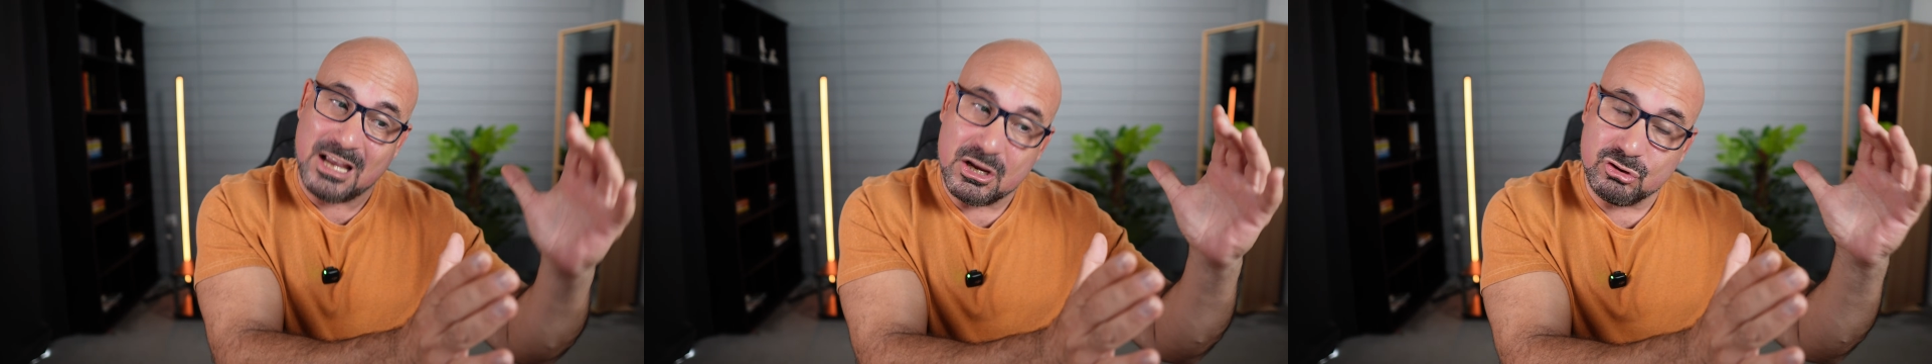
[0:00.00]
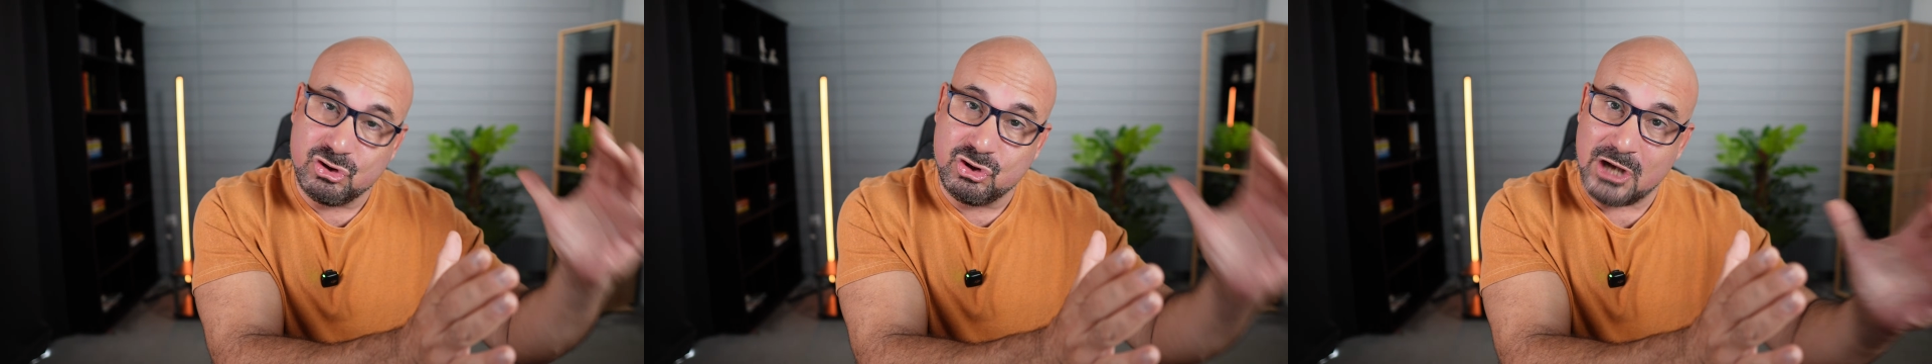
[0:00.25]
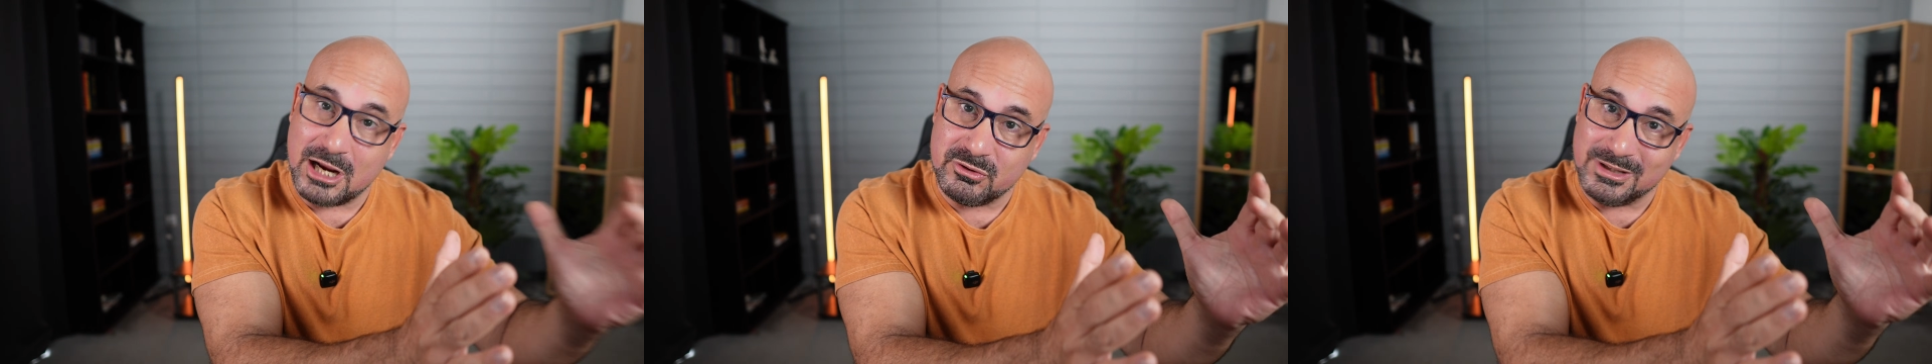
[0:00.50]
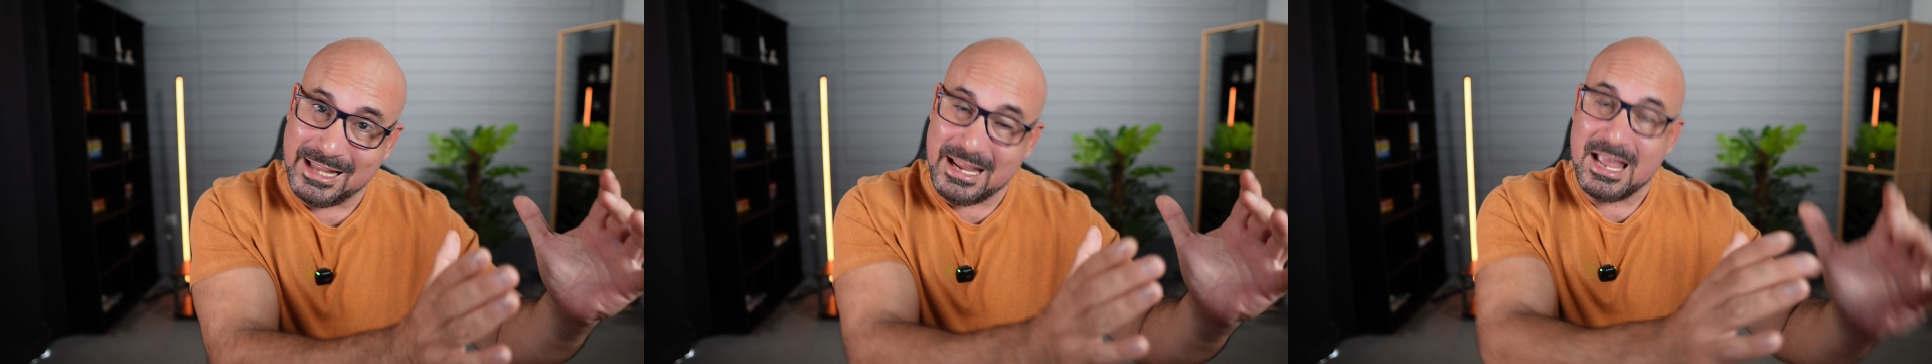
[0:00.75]

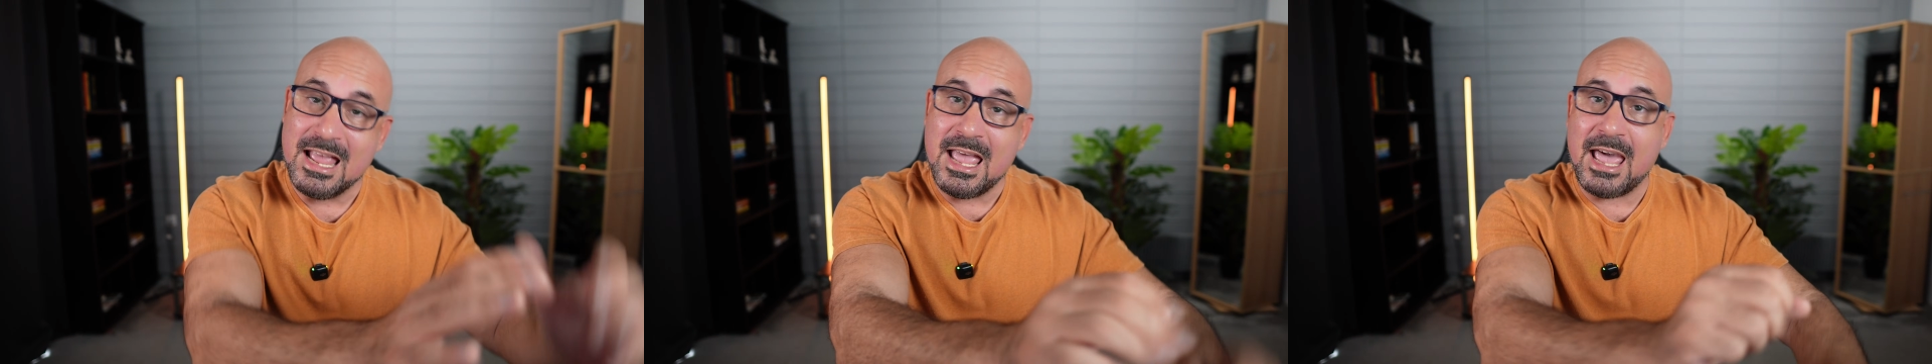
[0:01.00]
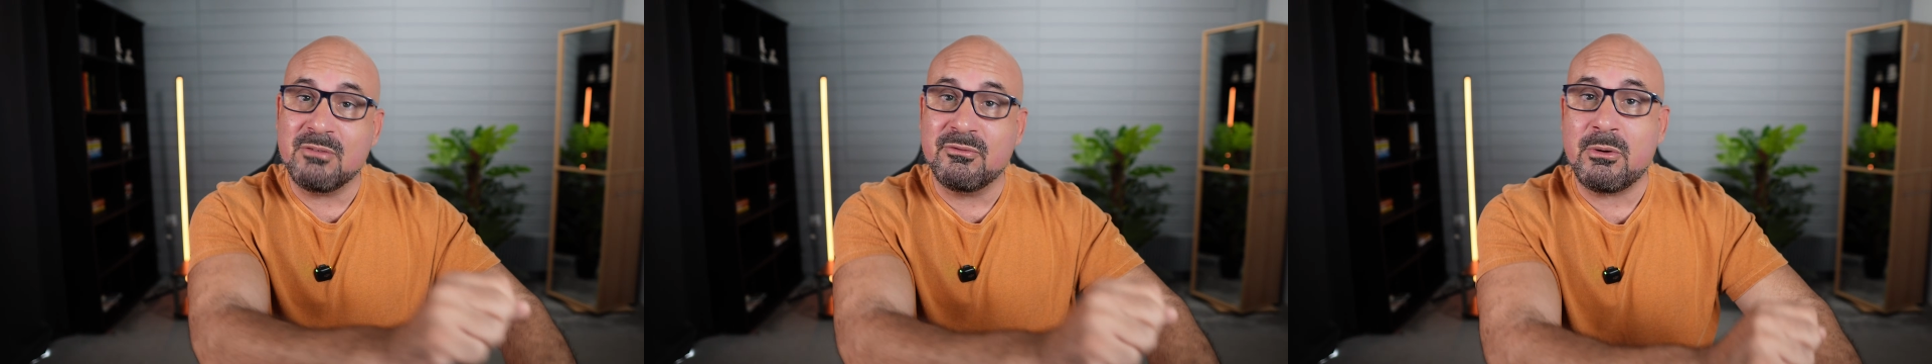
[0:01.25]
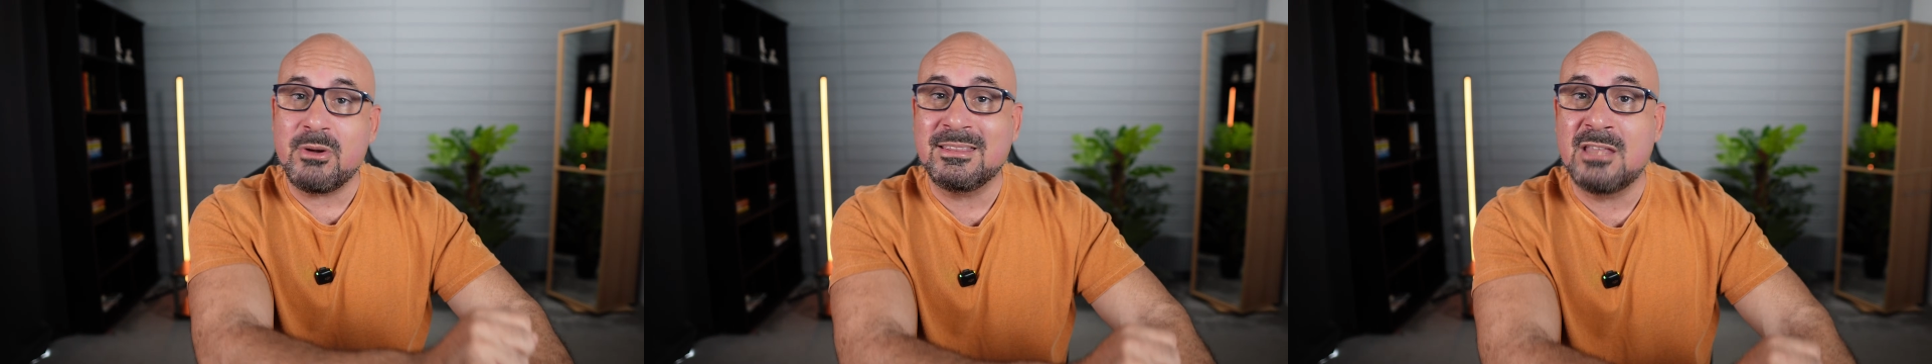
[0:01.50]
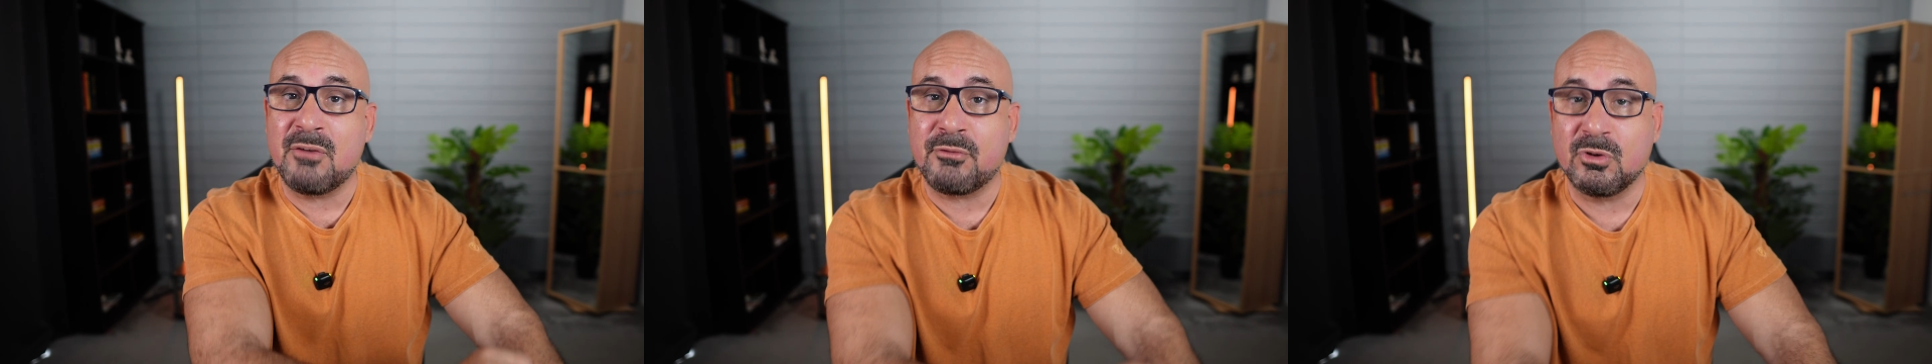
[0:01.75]
generally and very
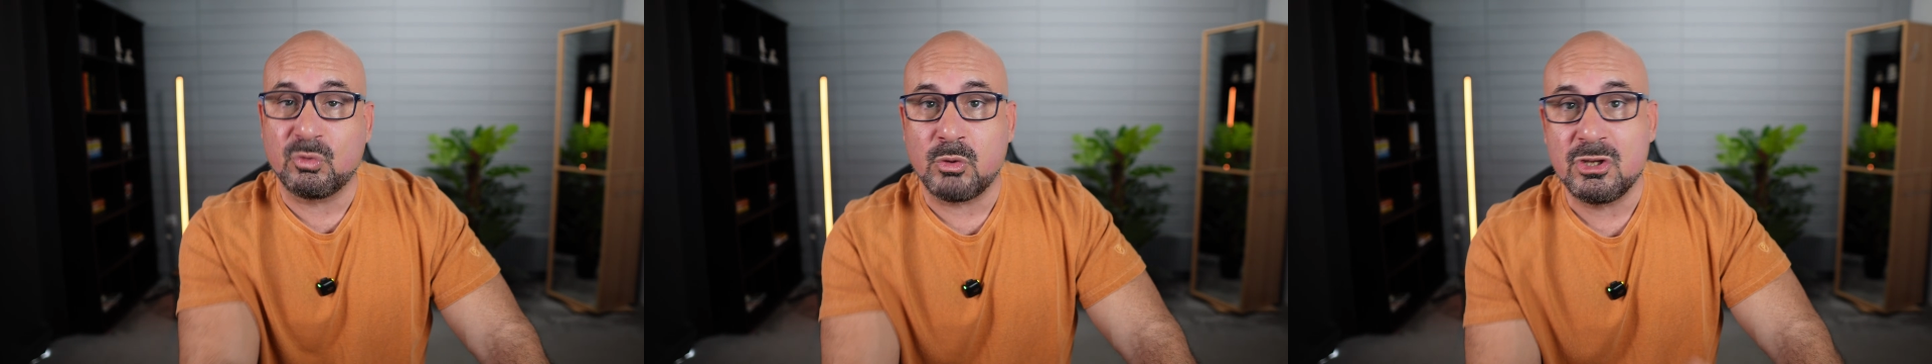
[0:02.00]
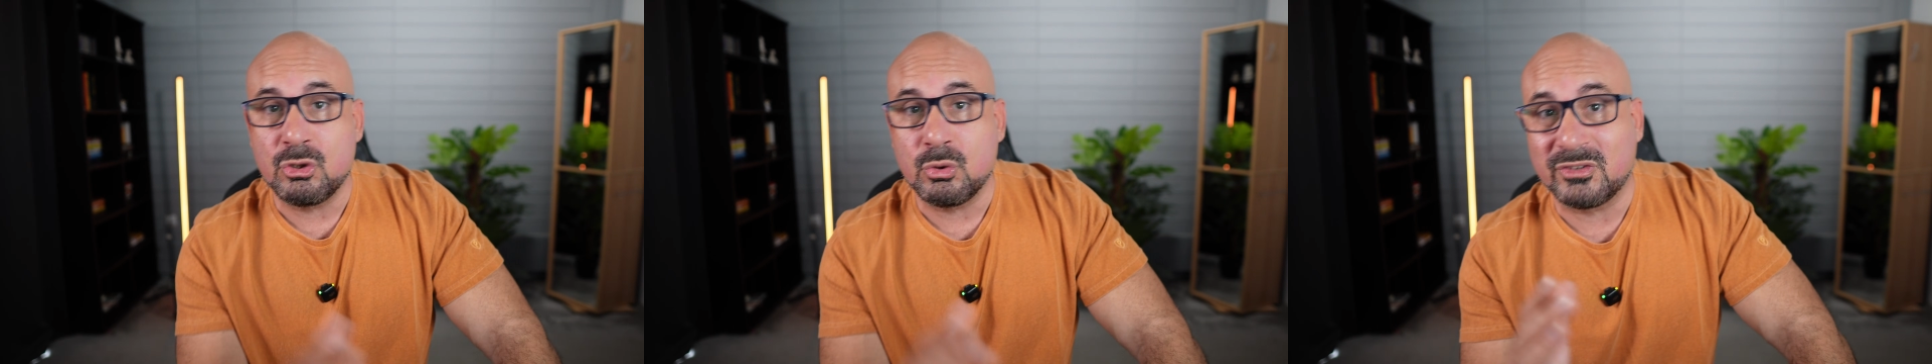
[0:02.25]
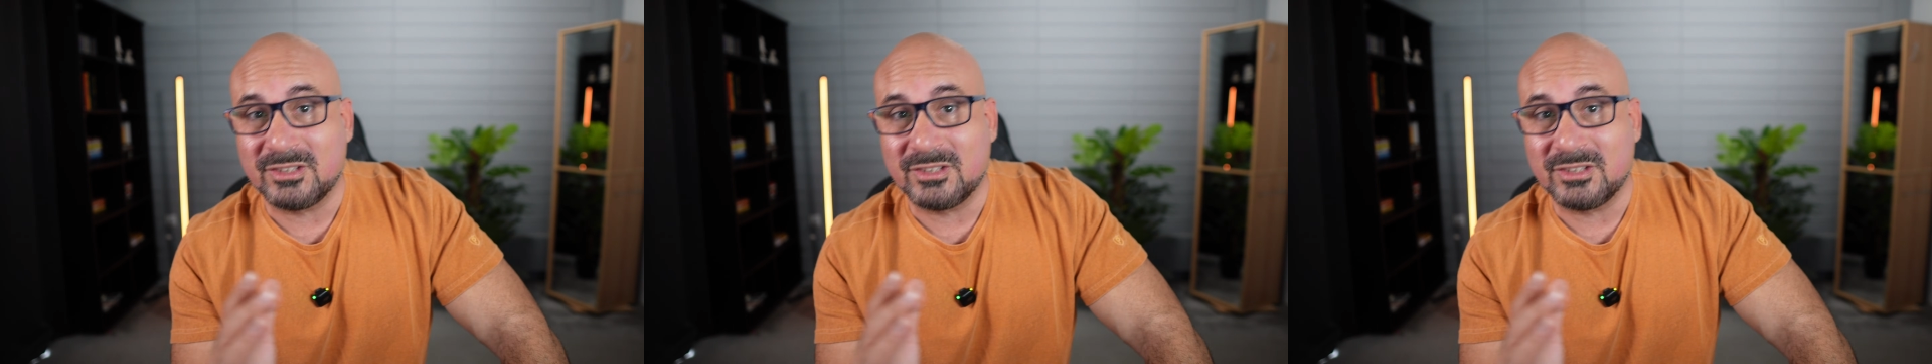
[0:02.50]
different when you use